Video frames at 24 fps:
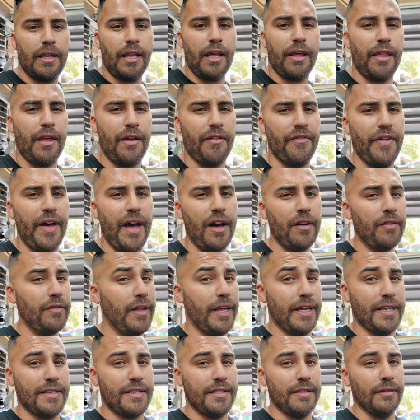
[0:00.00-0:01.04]
Now that valve
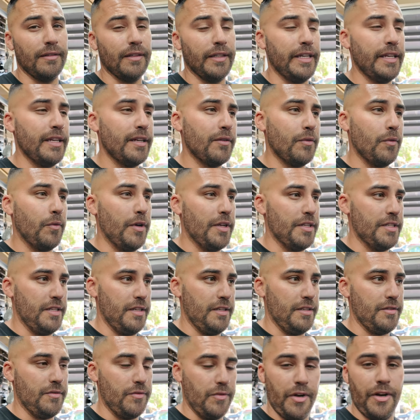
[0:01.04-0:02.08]
likes to leak once
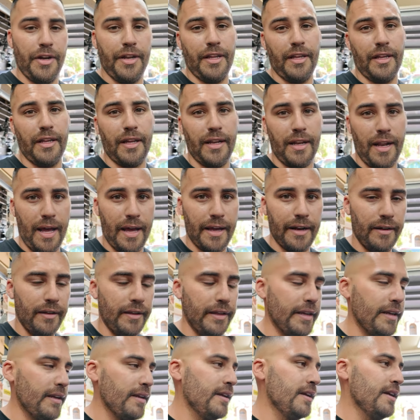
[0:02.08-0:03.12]
it's running and
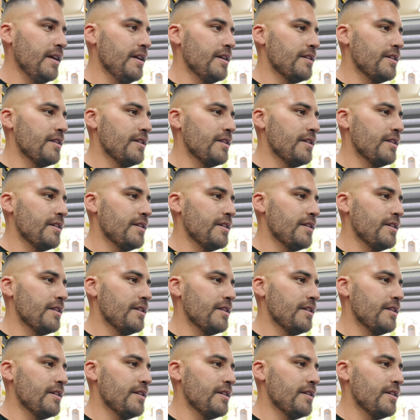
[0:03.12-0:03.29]
idling,